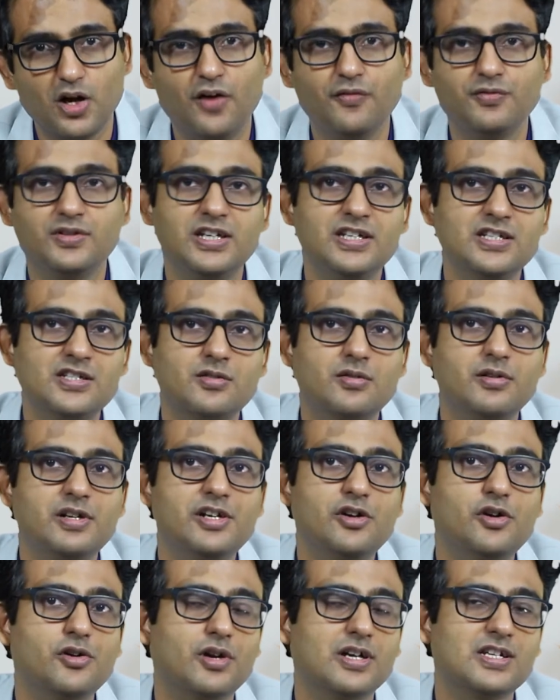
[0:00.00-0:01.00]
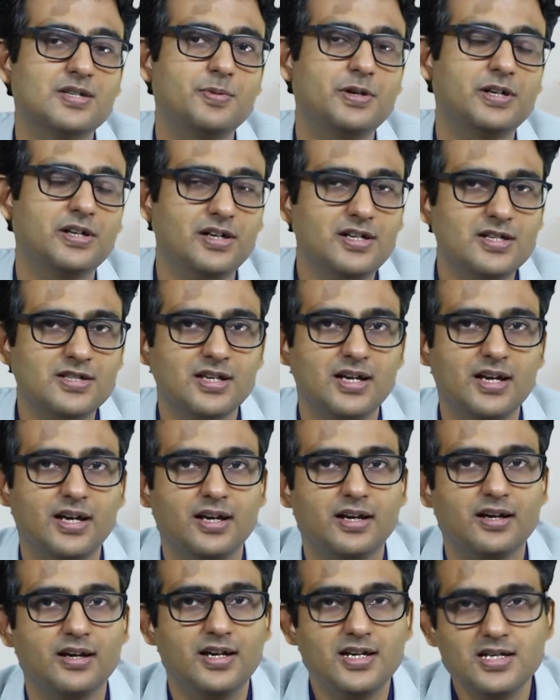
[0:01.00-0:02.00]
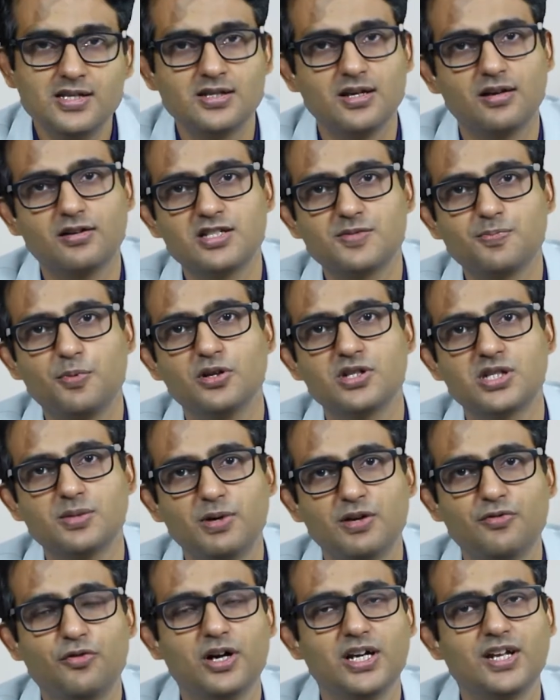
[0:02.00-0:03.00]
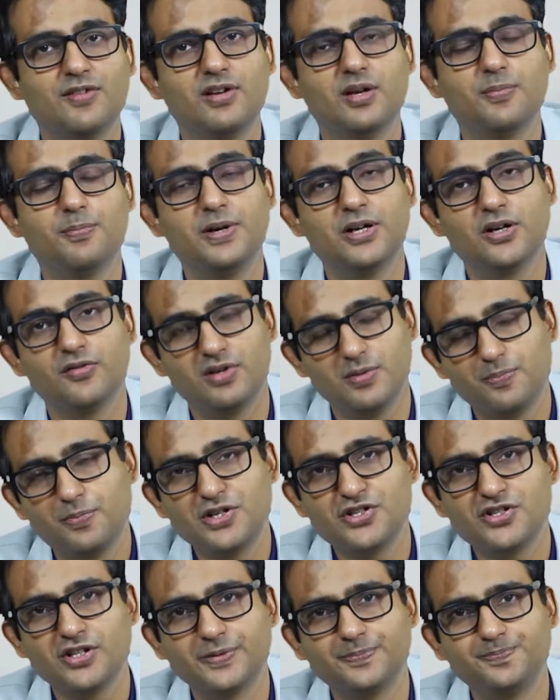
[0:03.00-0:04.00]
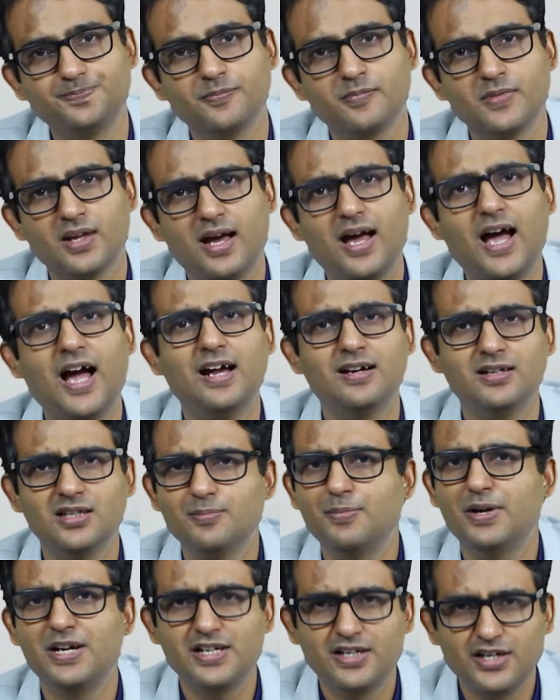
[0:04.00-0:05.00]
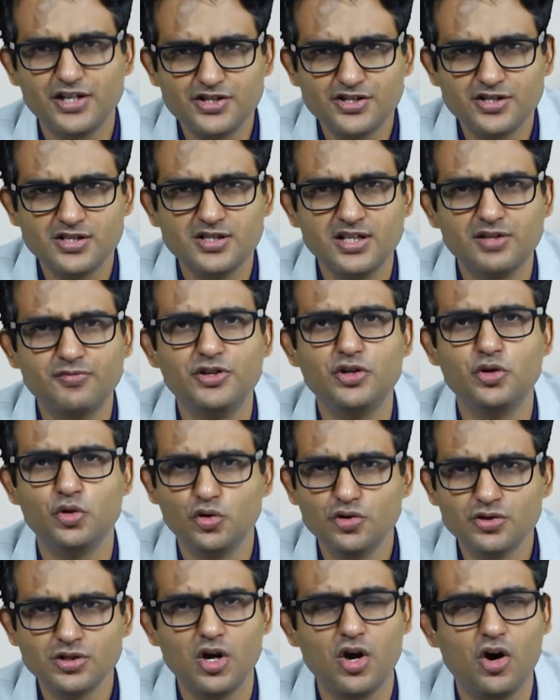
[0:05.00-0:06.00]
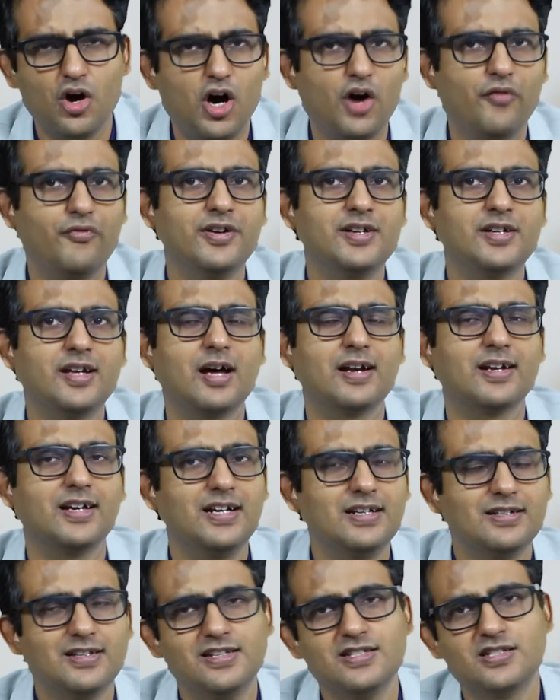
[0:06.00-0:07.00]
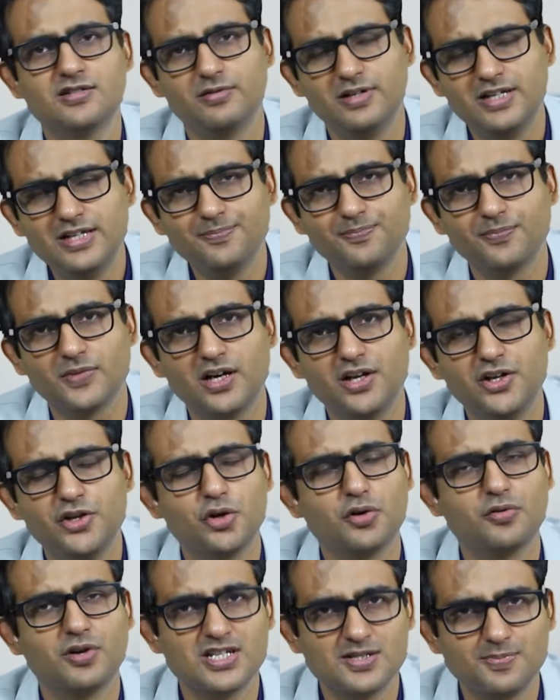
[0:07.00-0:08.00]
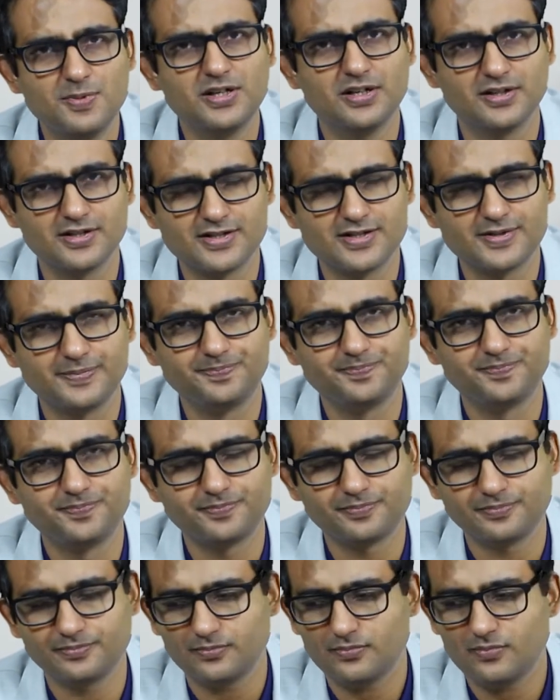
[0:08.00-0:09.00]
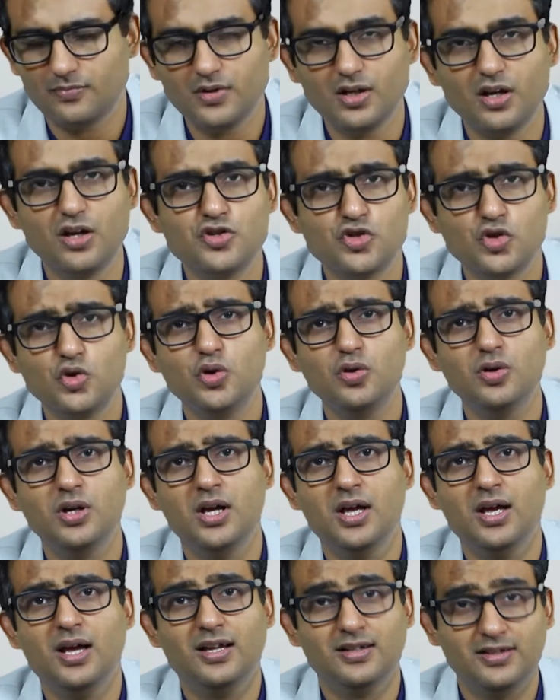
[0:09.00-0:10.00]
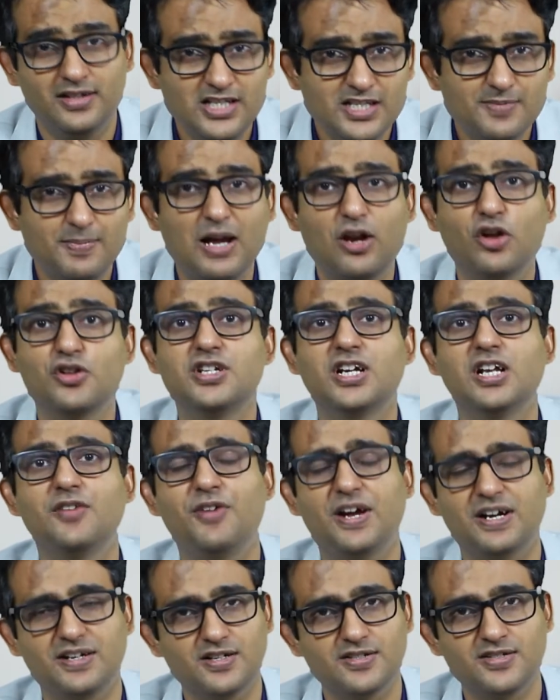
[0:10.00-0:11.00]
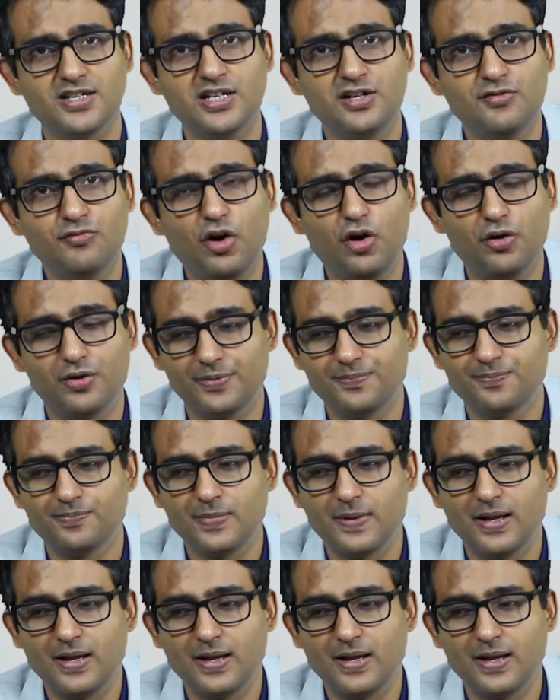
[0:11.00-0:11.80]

of these three neurotransmitters is responsible for development of depression. And the medications that we use often target these three neurotransmitters. So, these biological factors are involved.